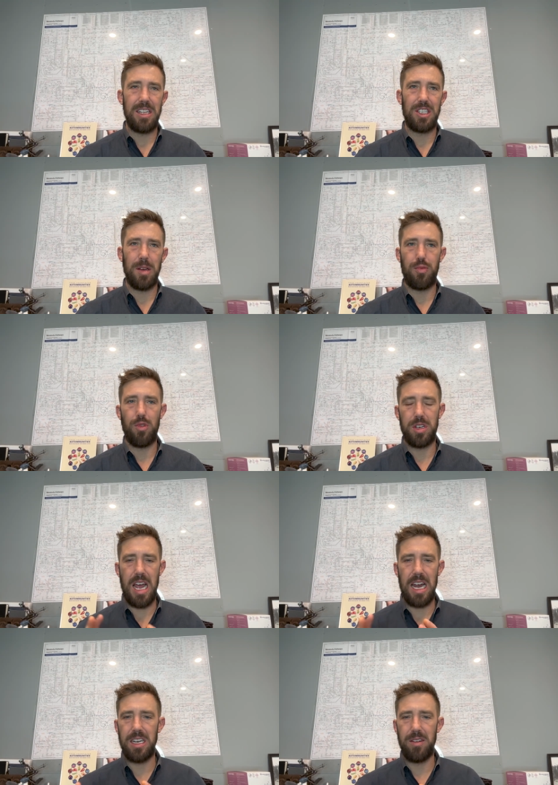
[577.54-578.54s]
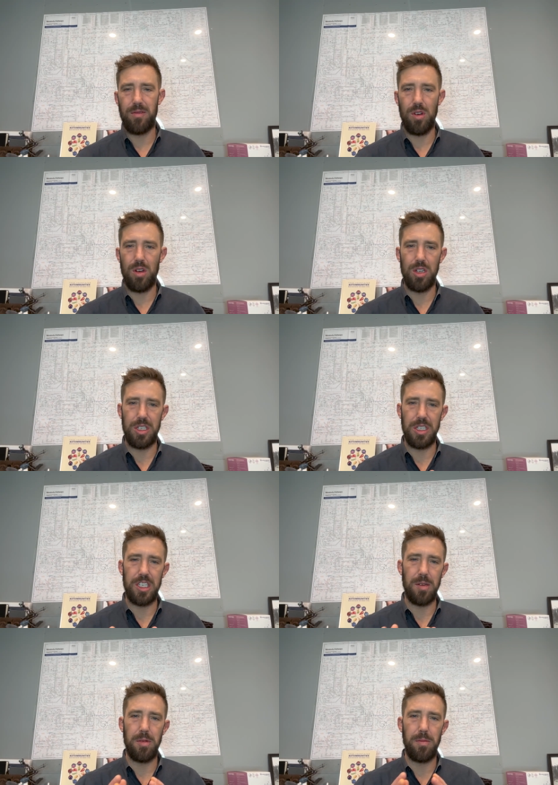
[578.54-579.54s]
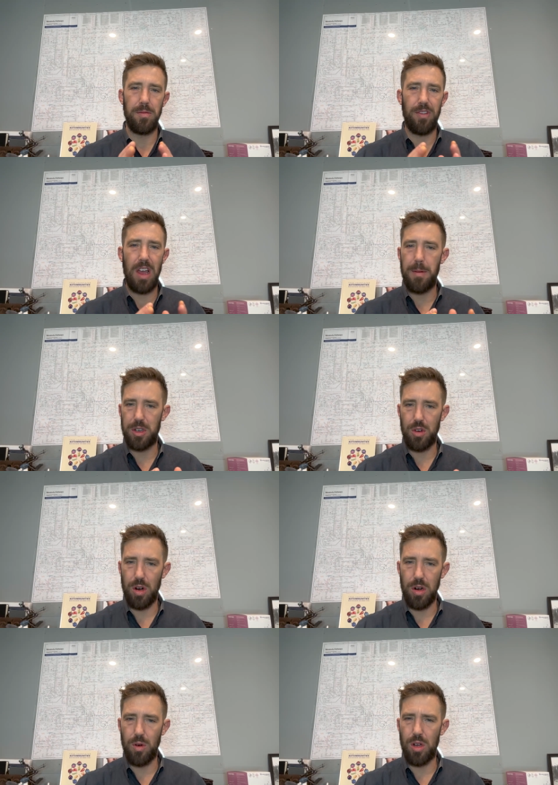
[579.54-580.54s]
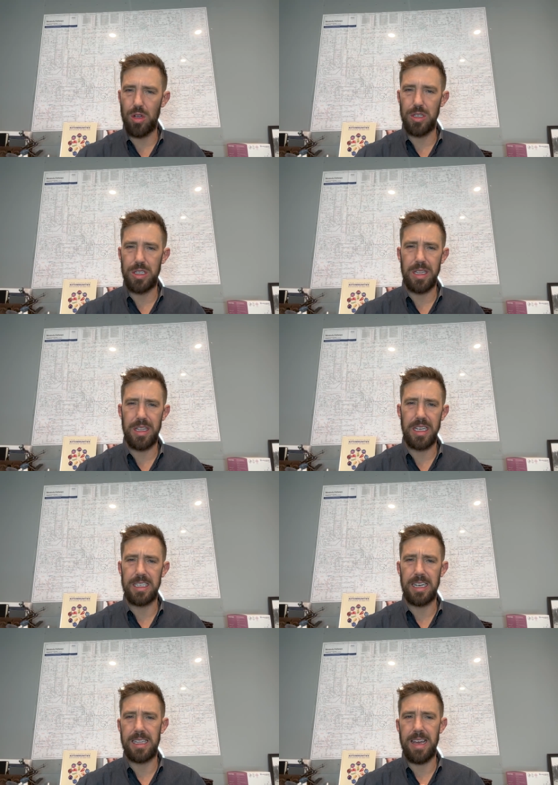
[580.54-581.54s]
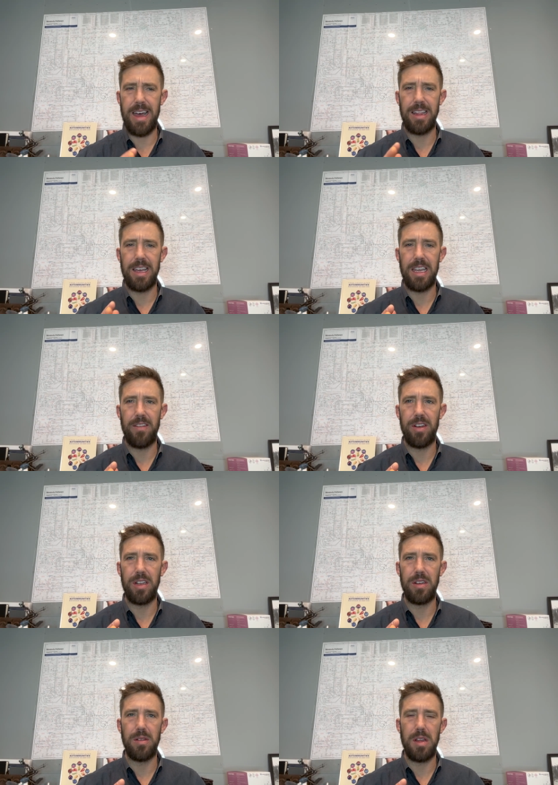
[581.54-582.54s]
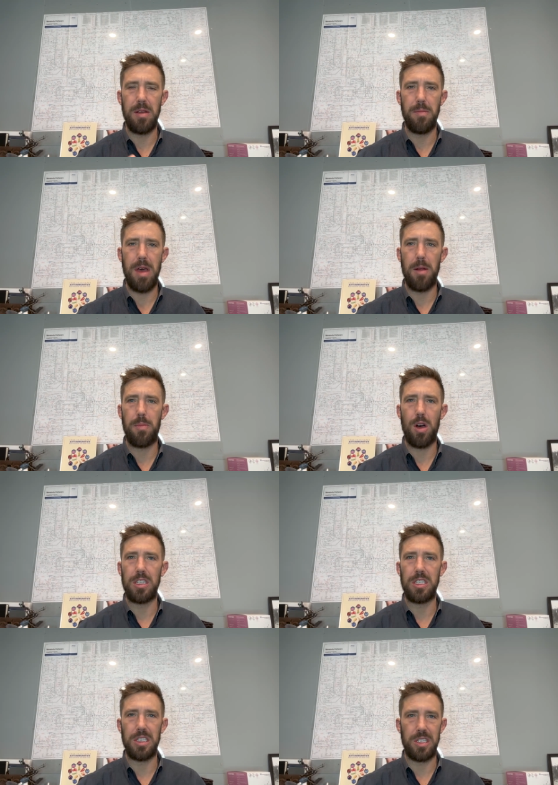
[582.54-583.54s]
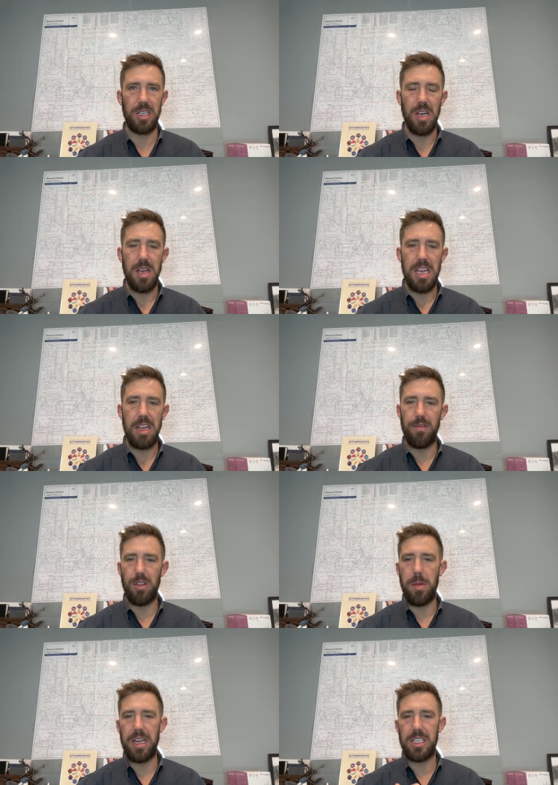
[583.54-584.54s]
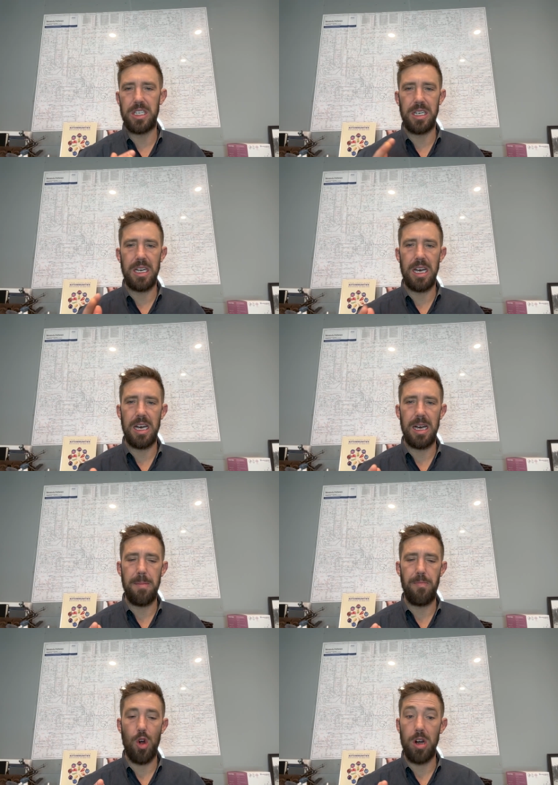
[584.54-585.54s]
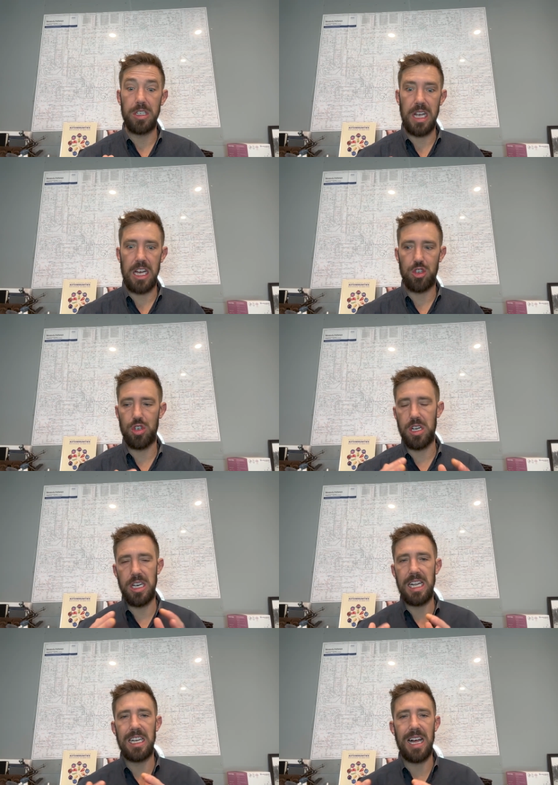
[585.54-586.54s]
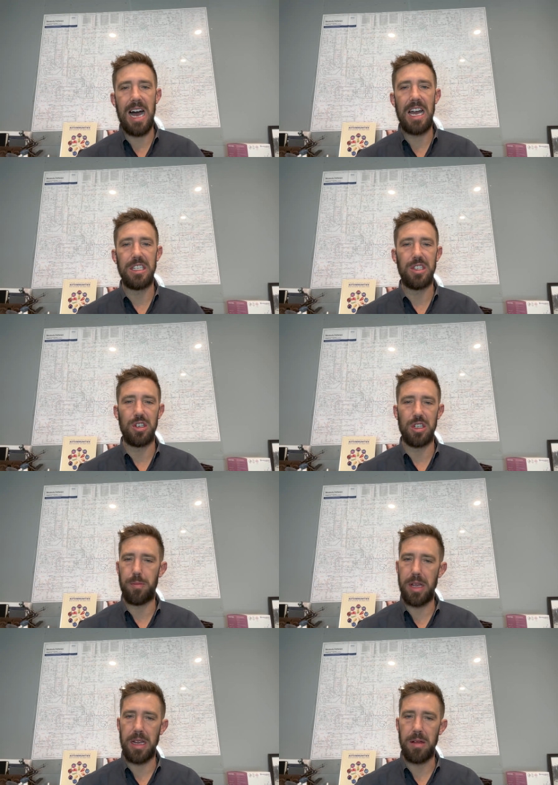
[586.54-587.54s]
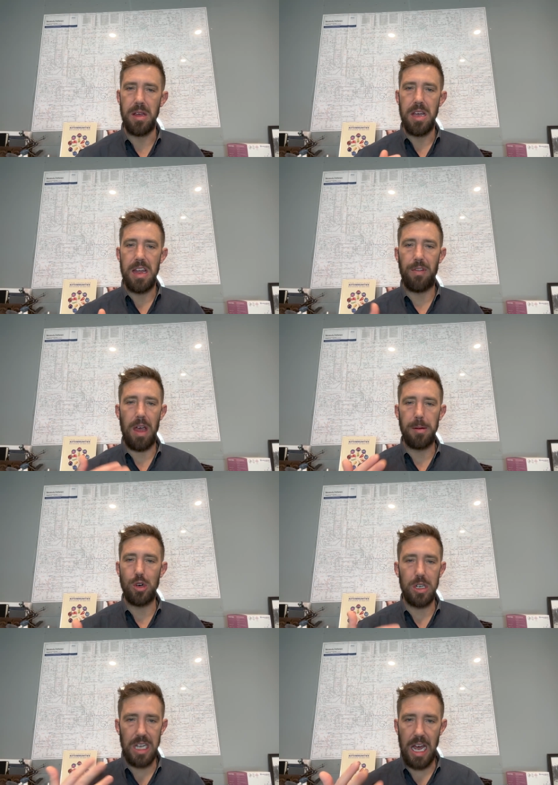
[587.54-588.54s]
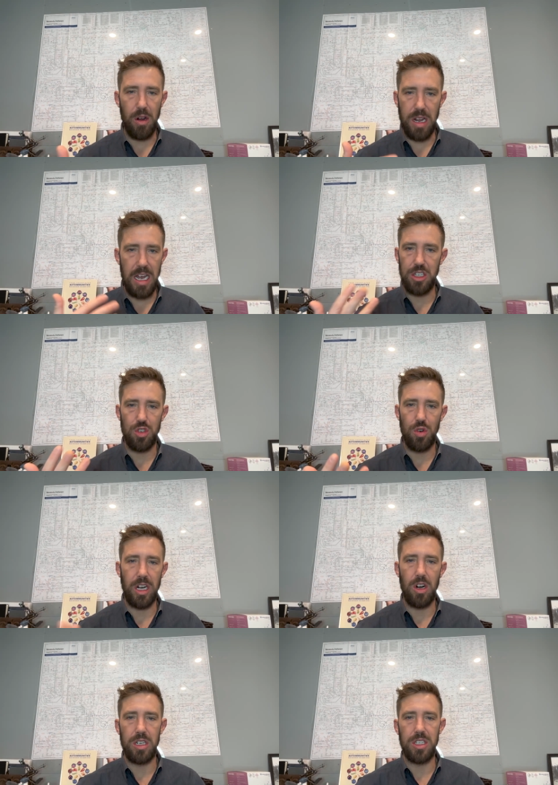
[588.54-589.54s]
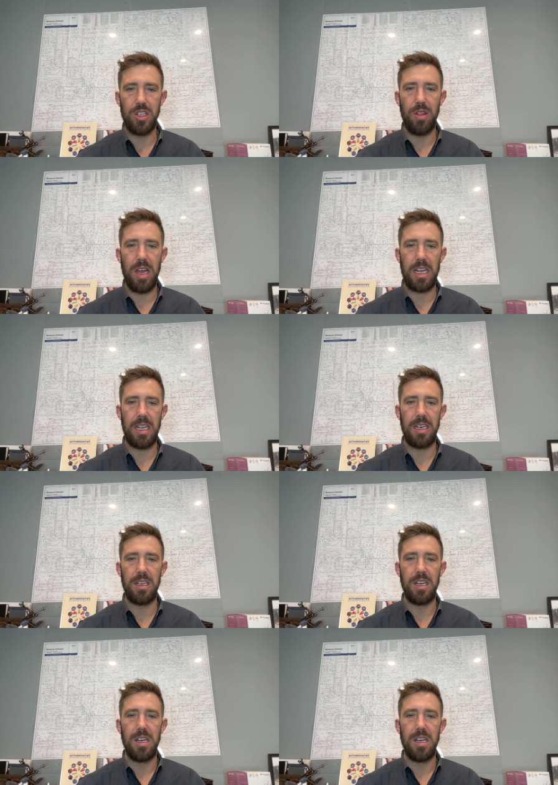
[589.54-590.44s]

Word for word: some protective roles and some inflammatory roles and things like that like even in in menopauses inflammation uh, or as estrogen declines, there's a big inflammatory cytokine trigger, and so that can